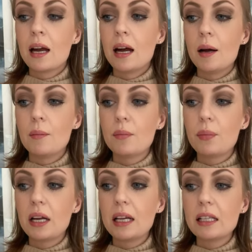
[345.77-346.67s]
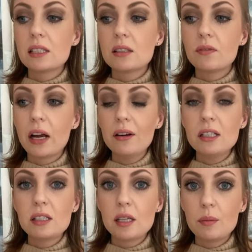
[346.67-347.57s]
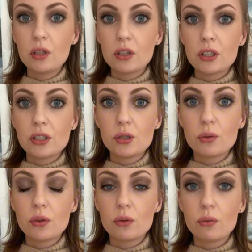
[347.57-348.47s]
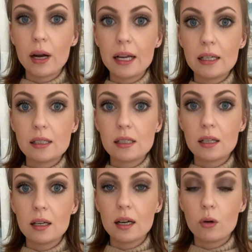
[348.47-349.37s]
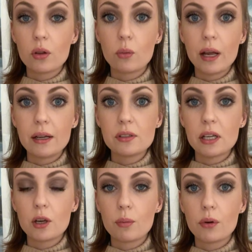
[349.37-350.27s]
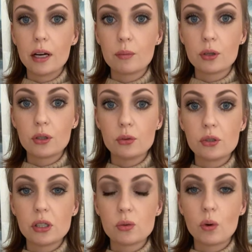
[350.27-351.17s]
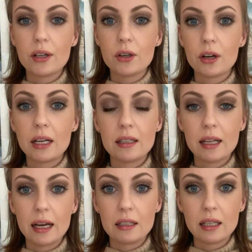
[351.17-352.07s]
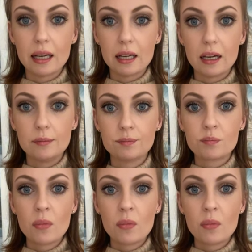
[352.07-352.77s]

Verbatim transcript: Um, but it's very similar to the rays uh, or the waves that your brain produces when you're in that like um,